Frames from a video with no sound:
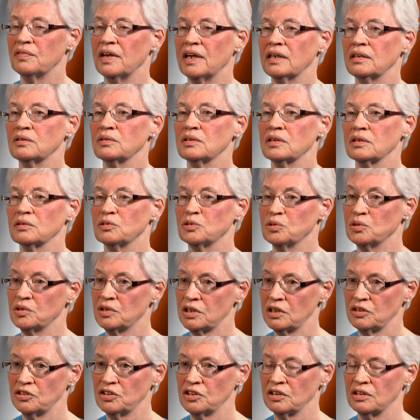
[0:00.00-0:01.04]
have handed a
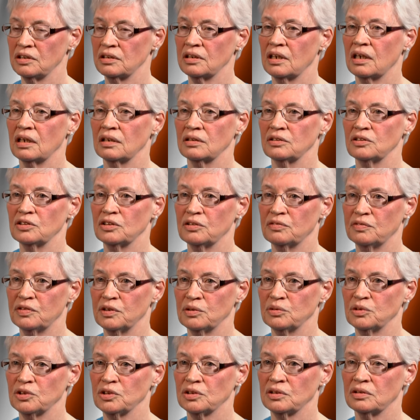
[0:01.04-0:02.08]
tradition on to the
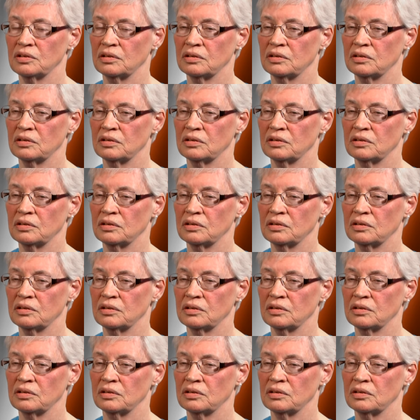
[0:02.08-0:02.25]
future.